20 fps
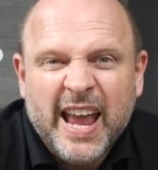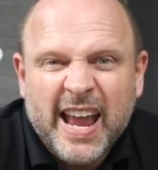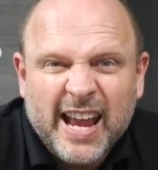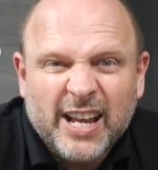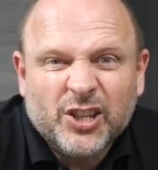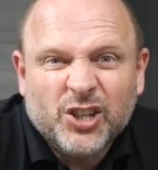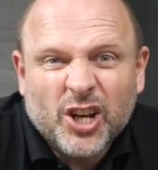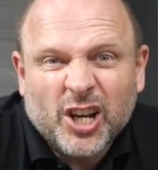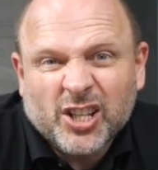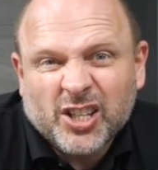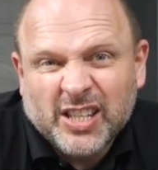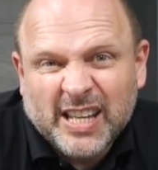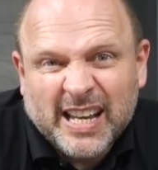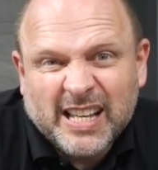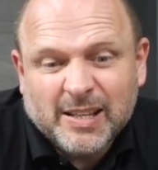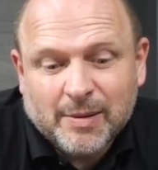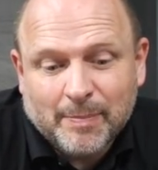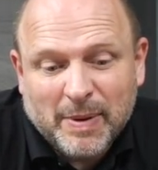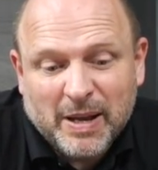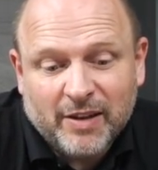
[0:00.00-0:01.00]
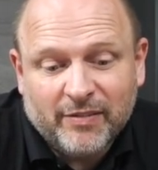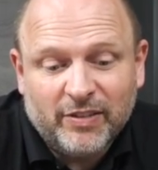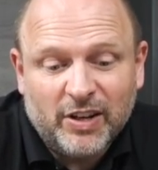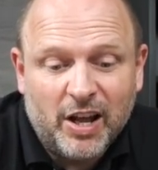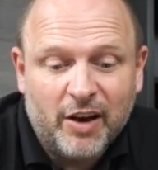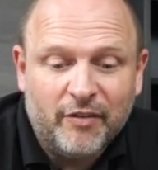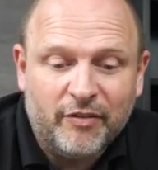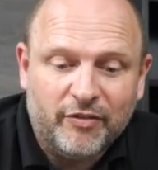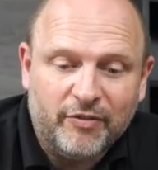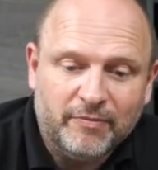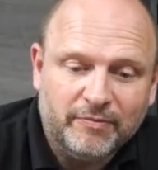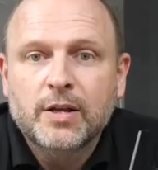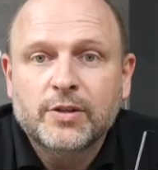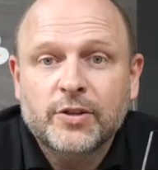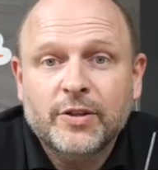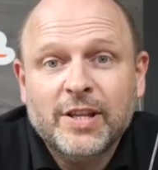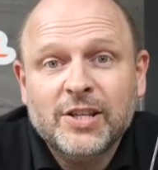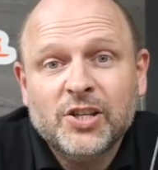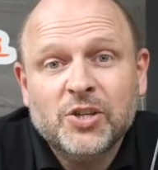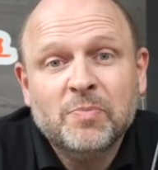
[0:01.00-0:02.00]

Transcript: It just needs a bit of love. So this